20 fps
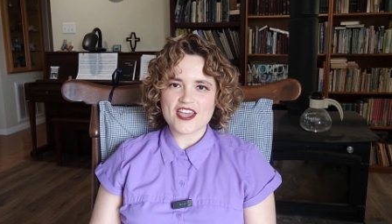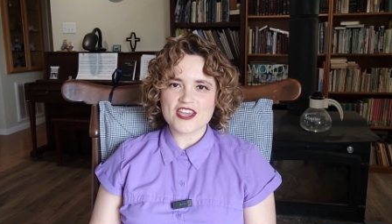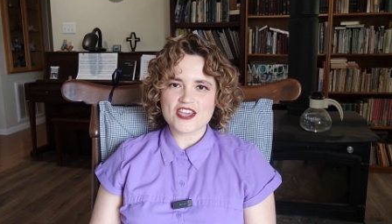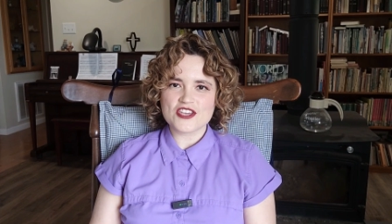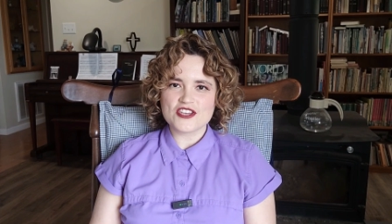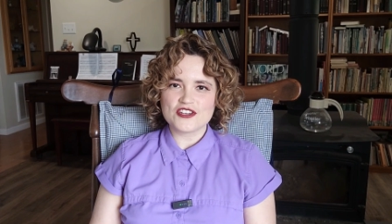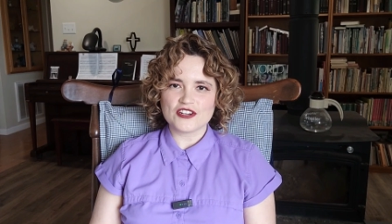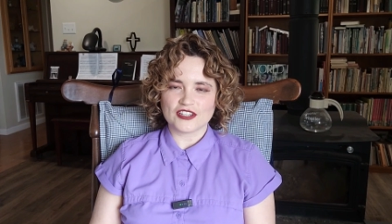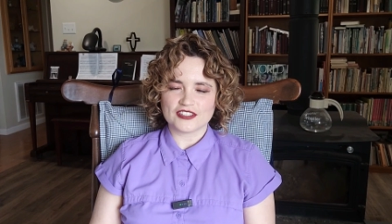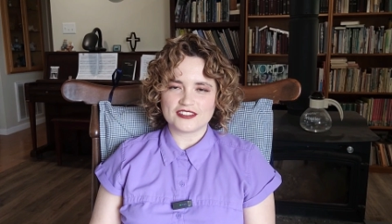
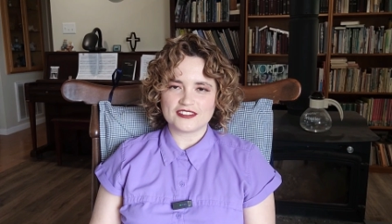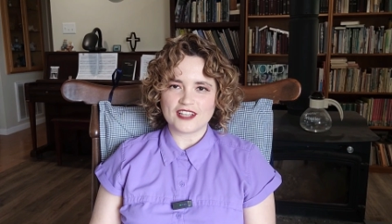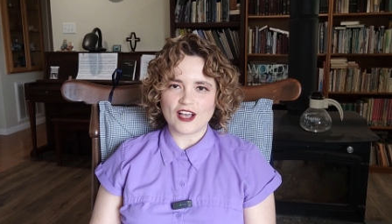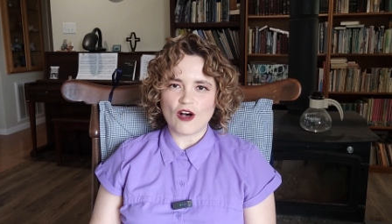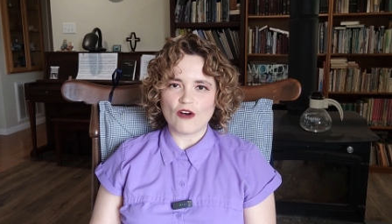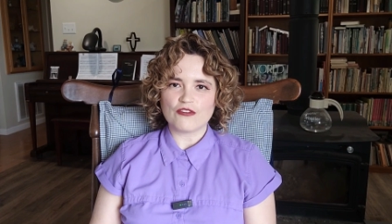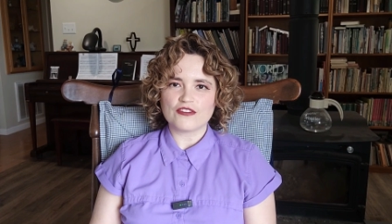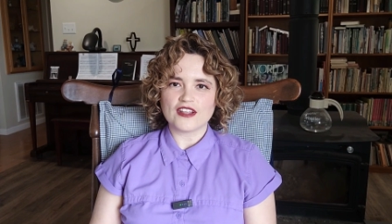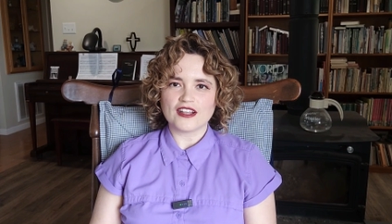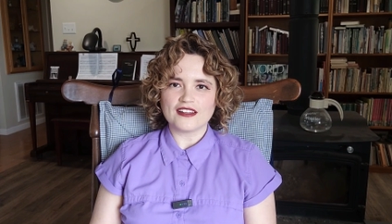
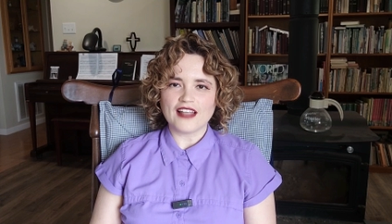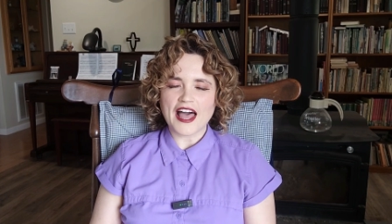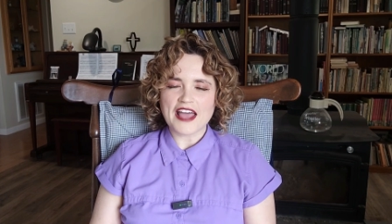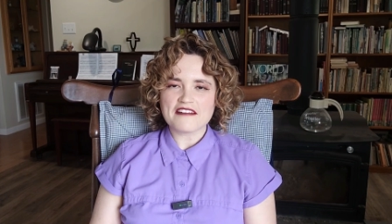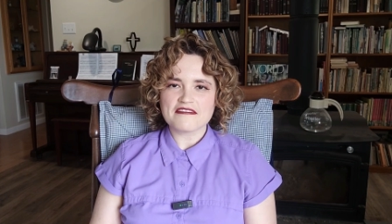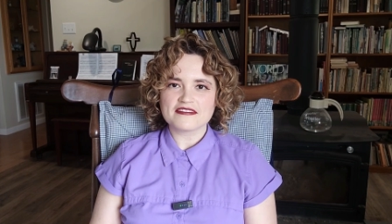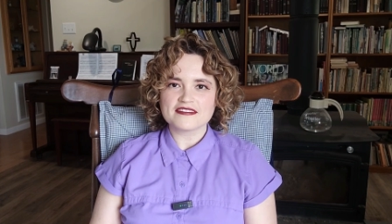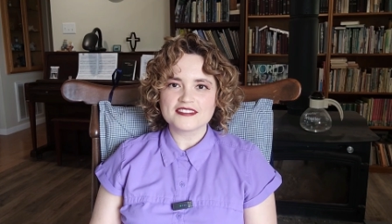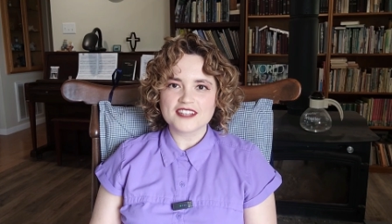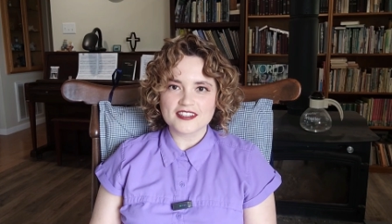yourself that
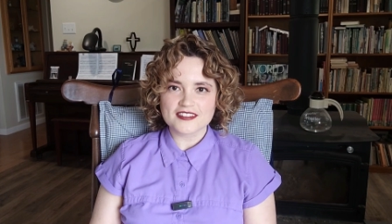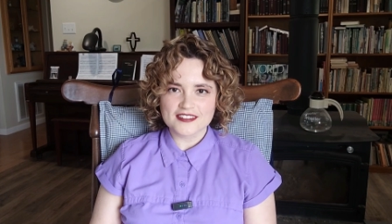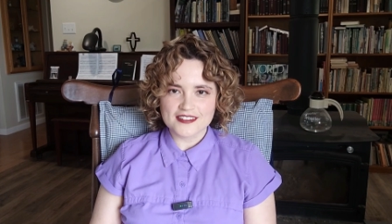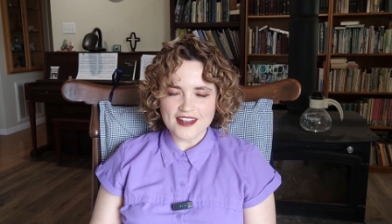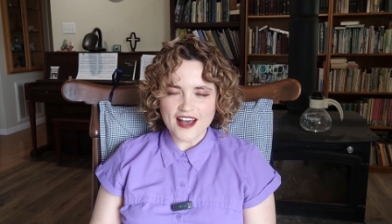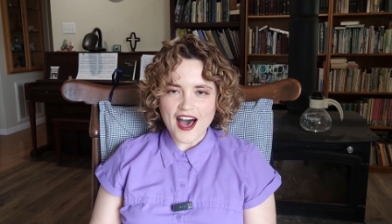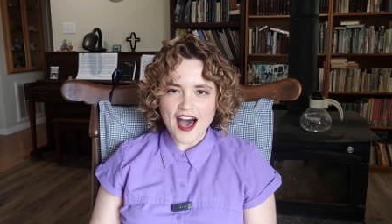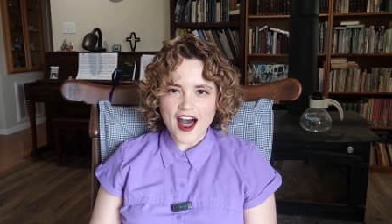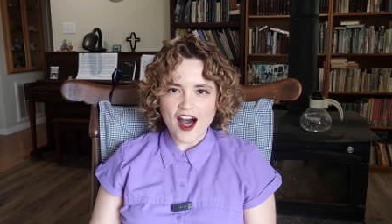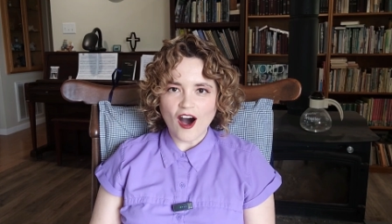life does
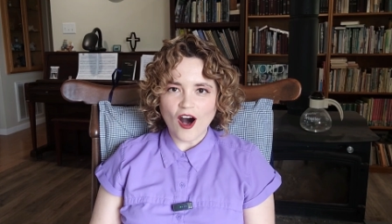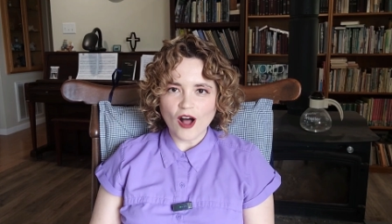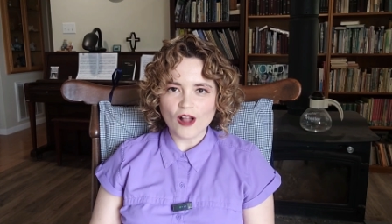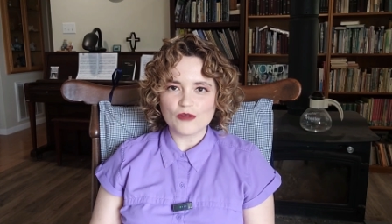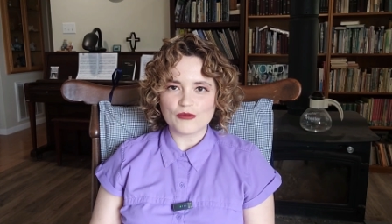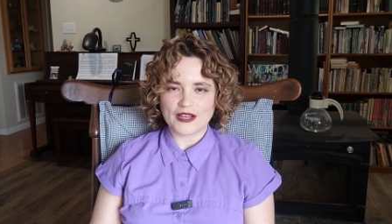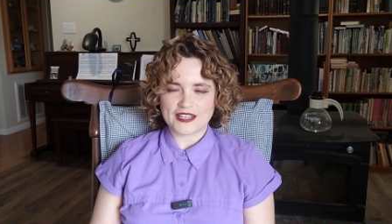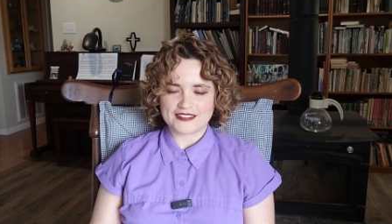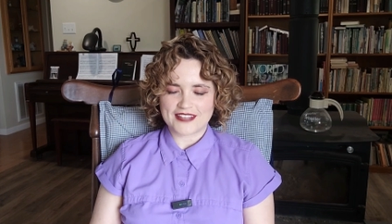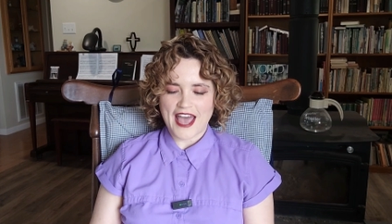not
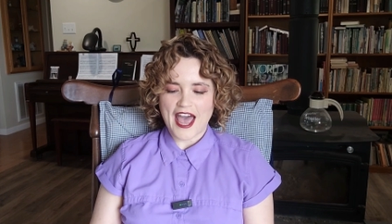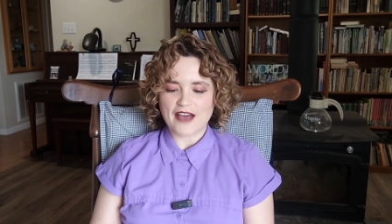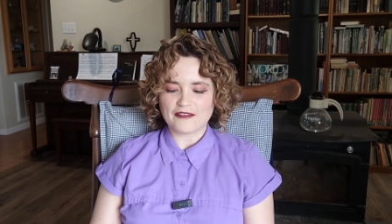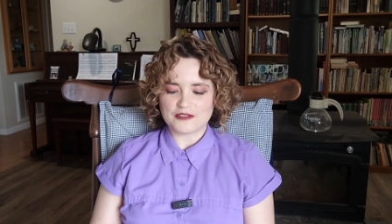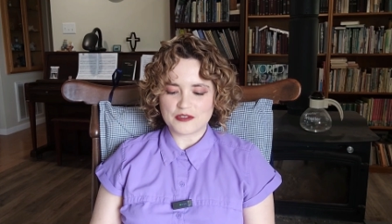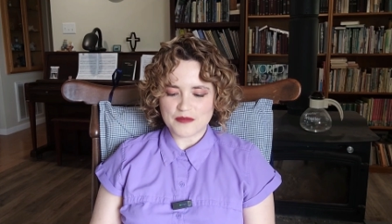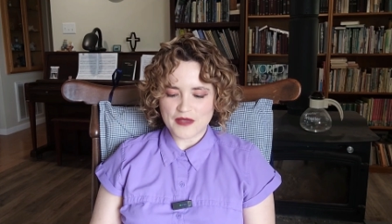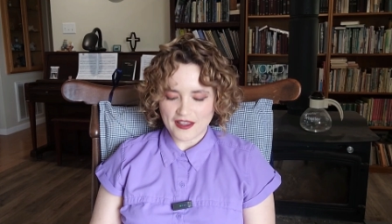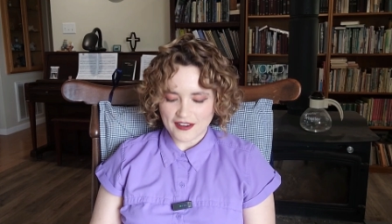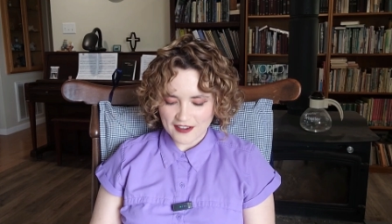always
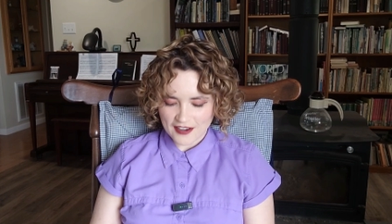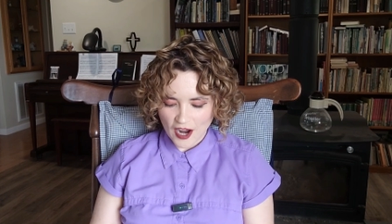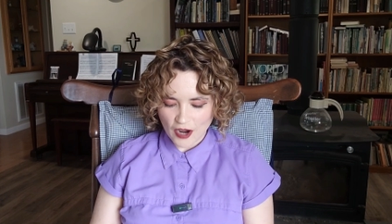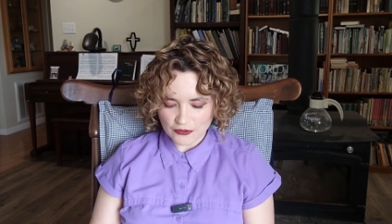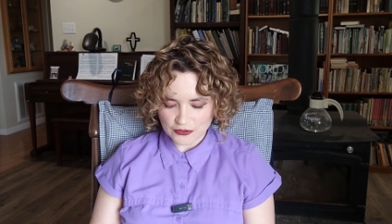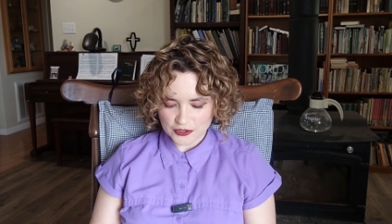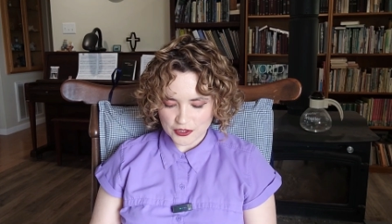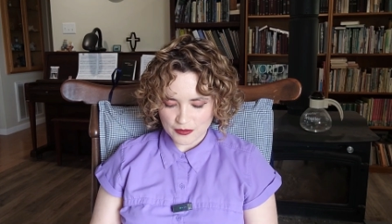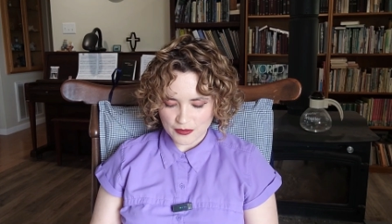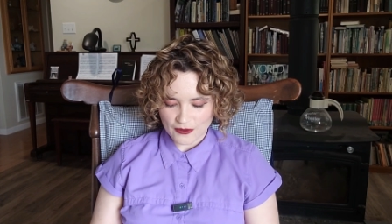have to be
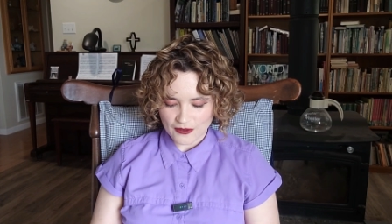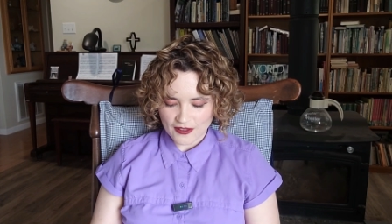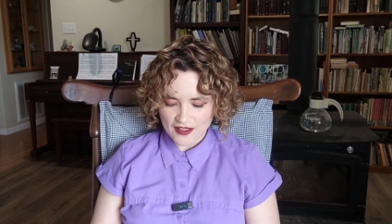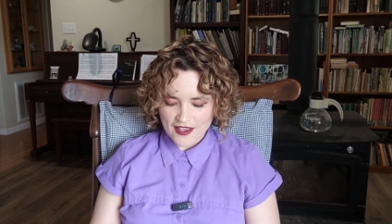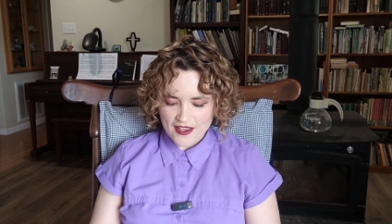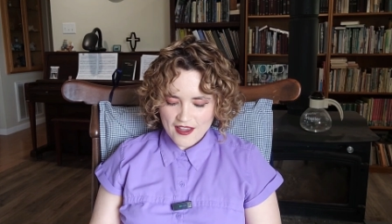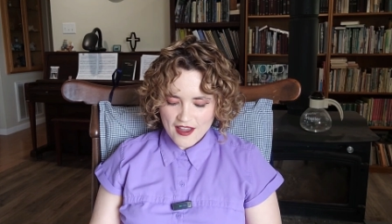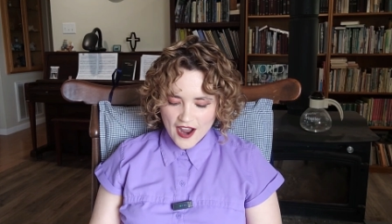uncomfortable.